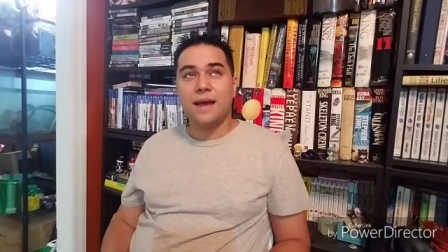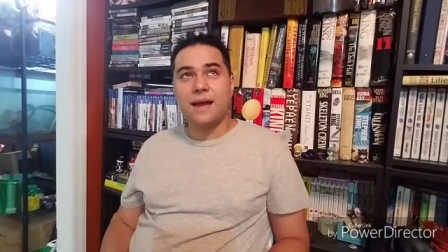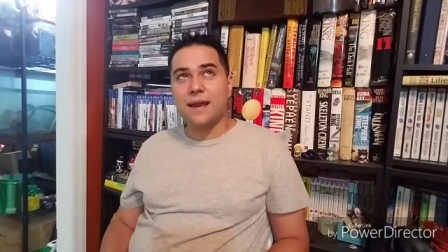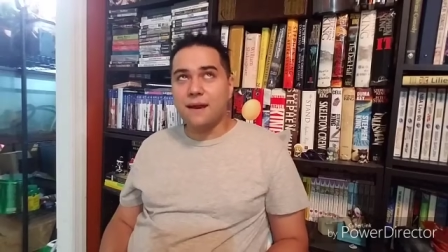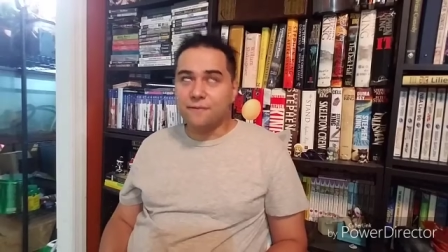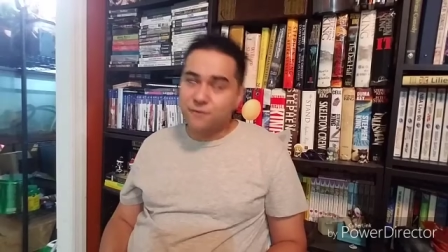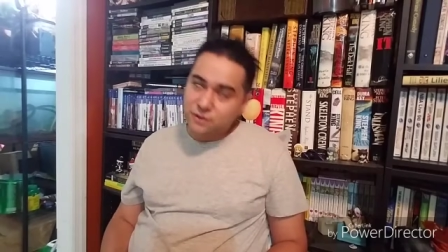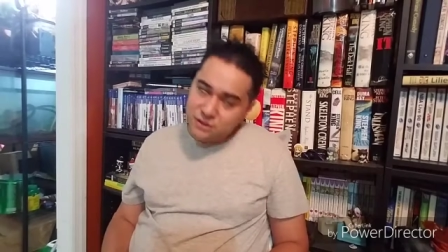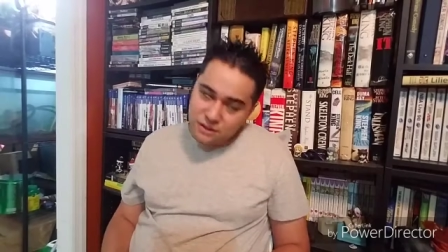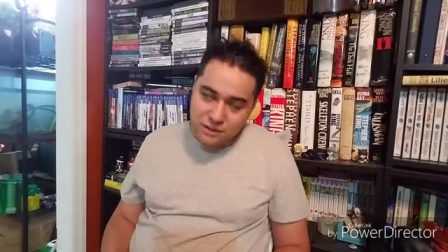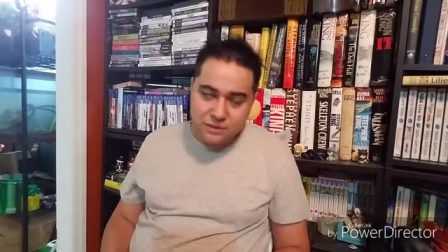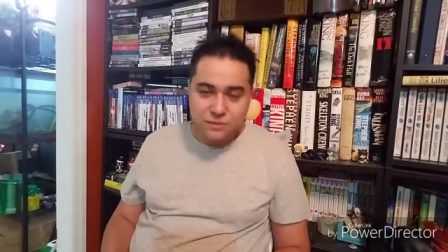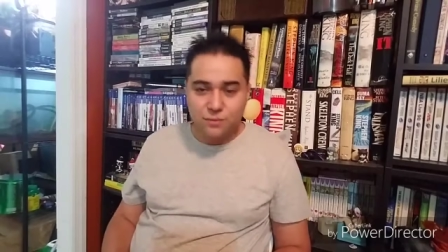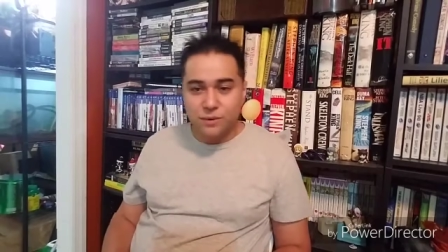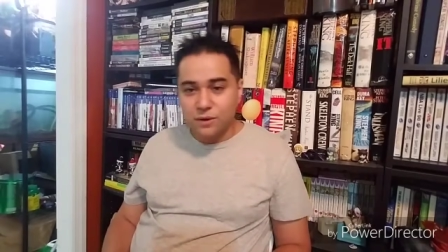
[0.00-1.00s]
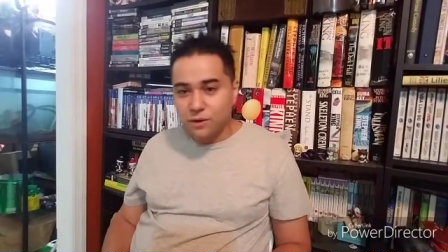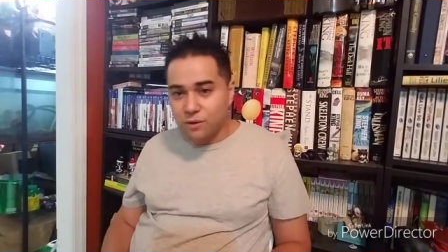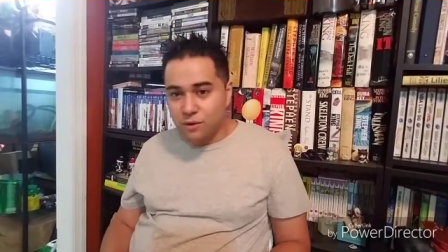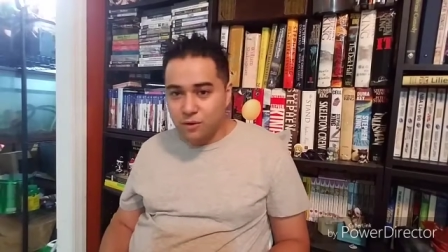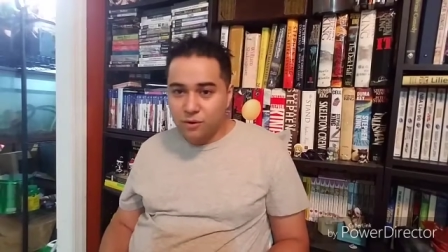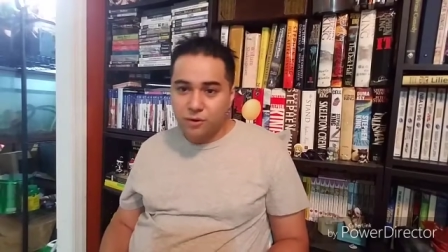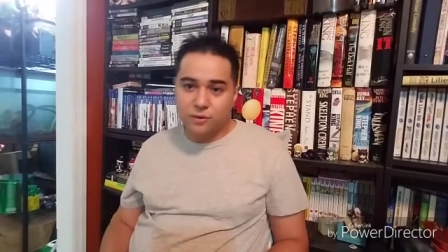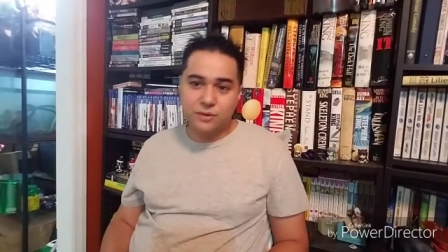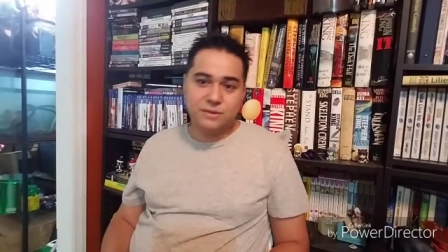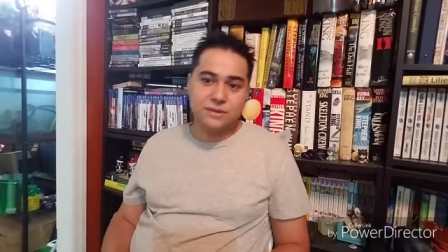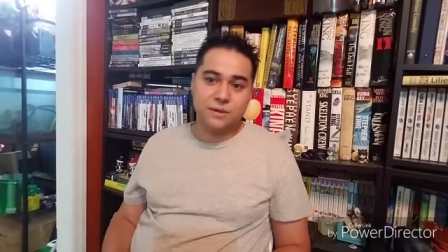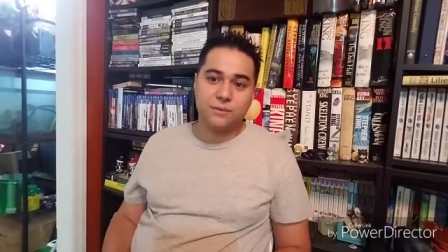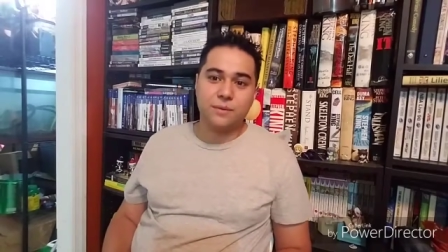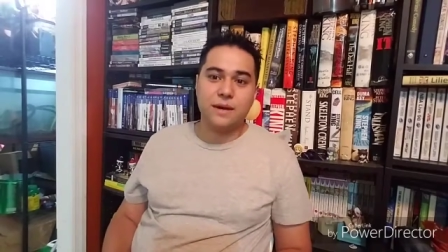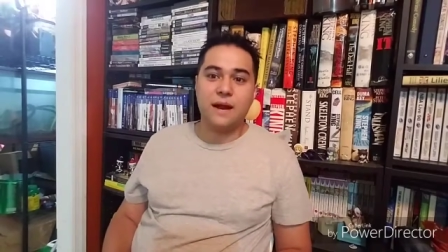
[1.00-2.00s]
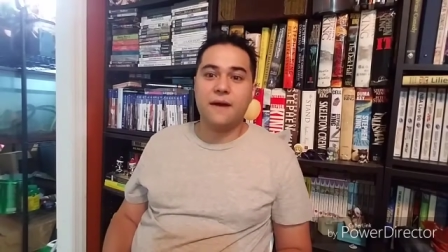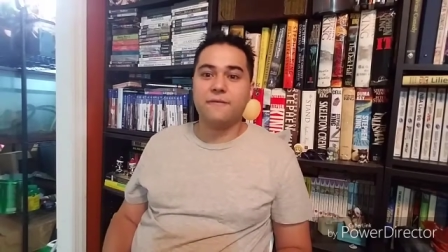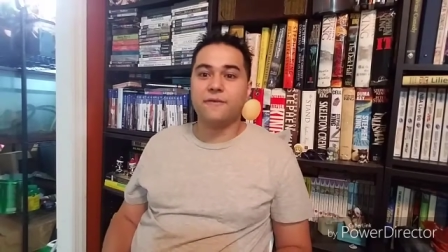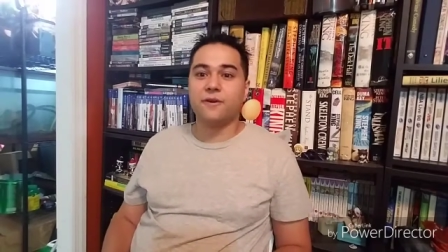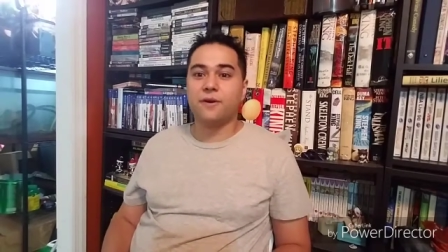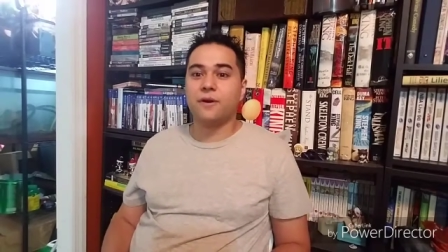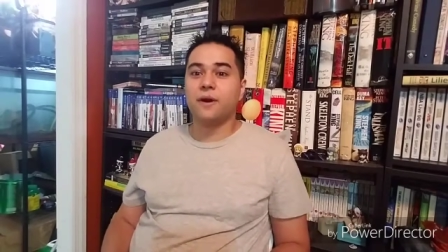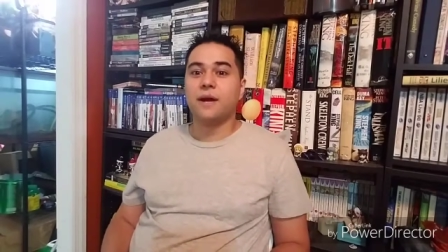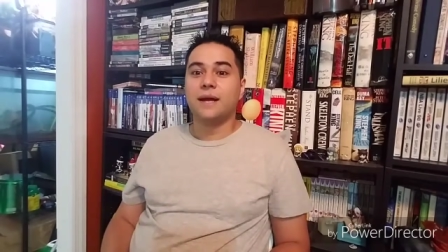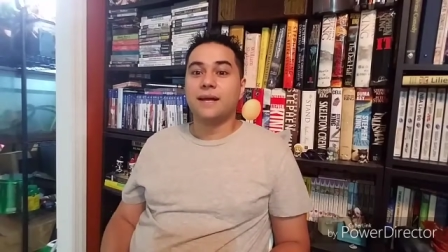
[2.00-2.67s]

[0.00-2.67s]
And at first, he doesn't want to go. He's like, whatever.